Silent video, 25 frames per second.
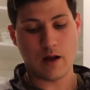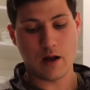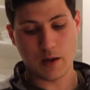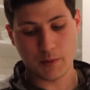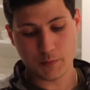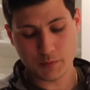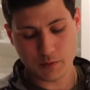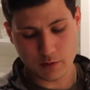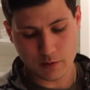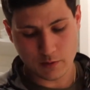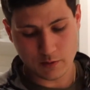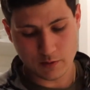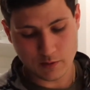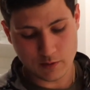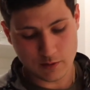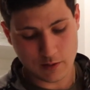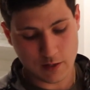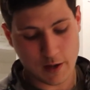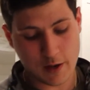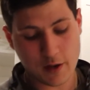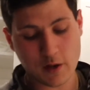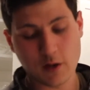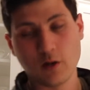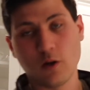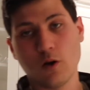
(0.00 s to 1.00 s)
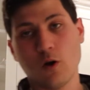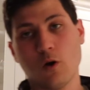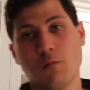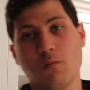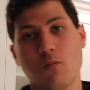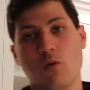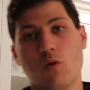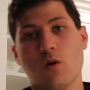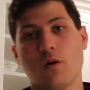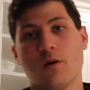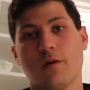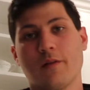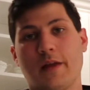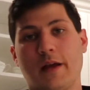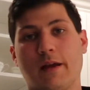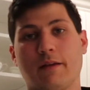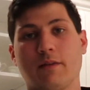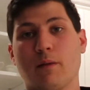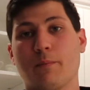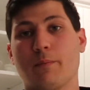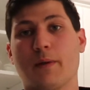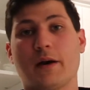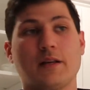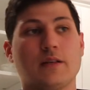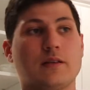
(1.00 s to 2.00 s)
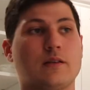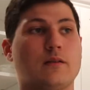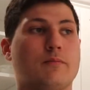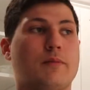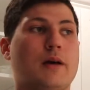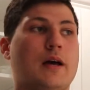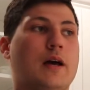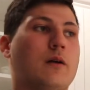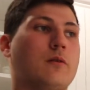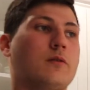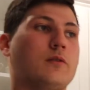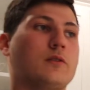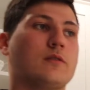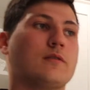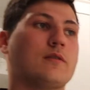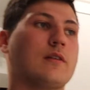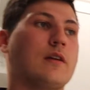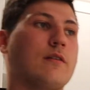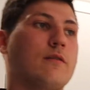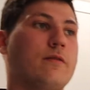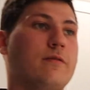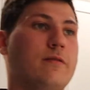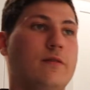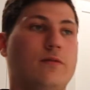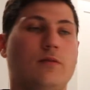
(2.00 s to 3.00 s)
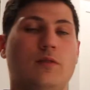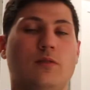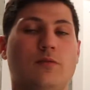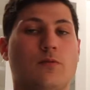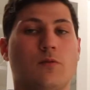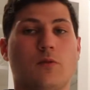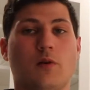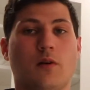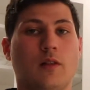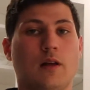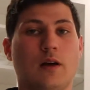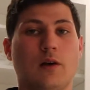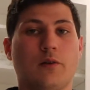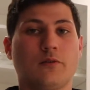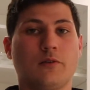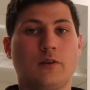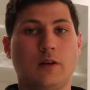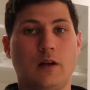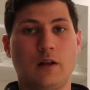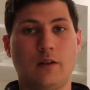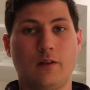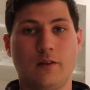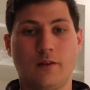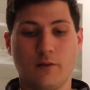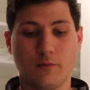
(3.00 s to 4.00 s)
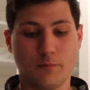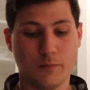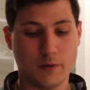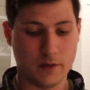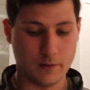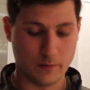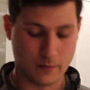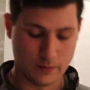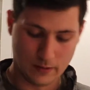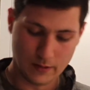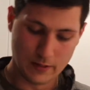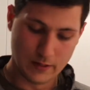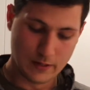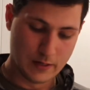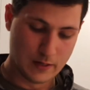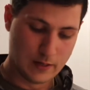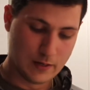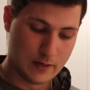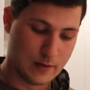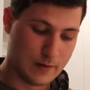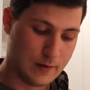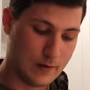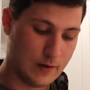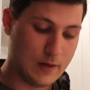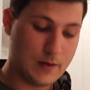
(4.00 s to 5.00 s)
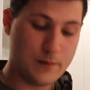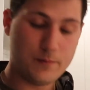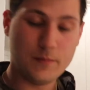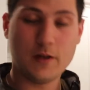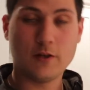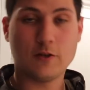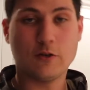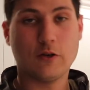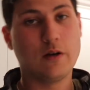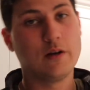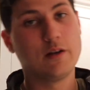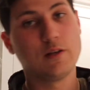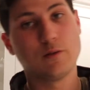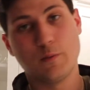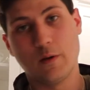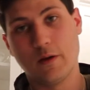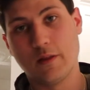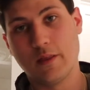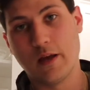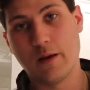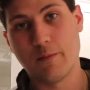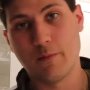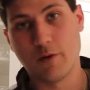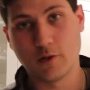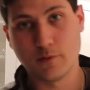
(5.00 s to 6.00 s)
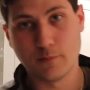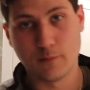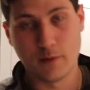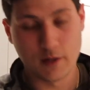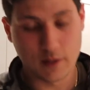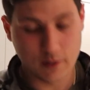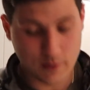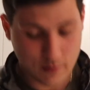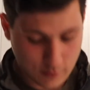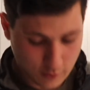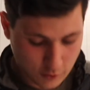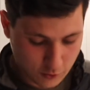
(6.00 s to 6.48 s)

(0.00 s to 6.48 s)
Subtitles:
options. I could go more. They had the Bison pack, which is like $54,000, but I'm not trying to spend that much money on a